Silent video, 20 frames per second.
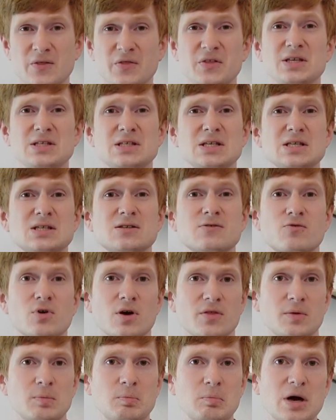This is
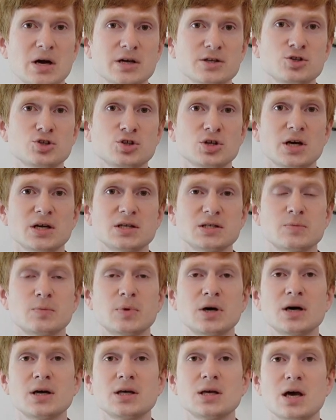rather much, and
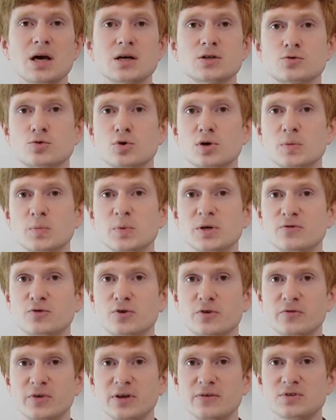my ASRock
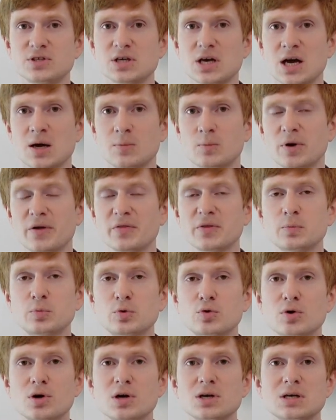B450M
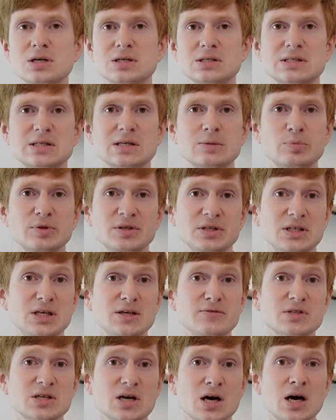motherboard simply
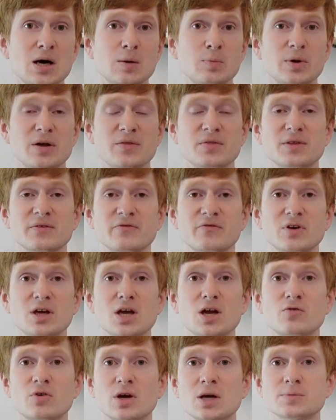gives up and the
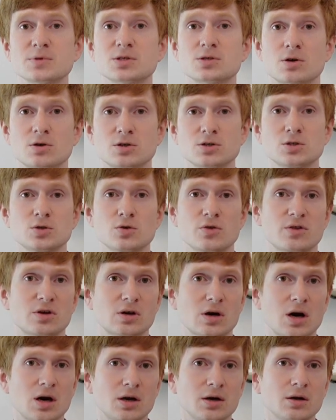VRM starts to
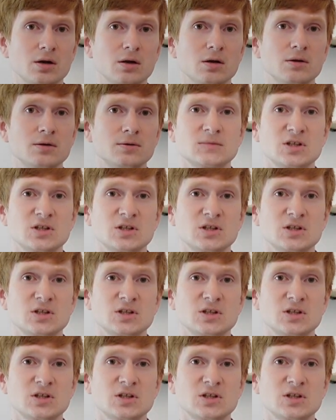throttle.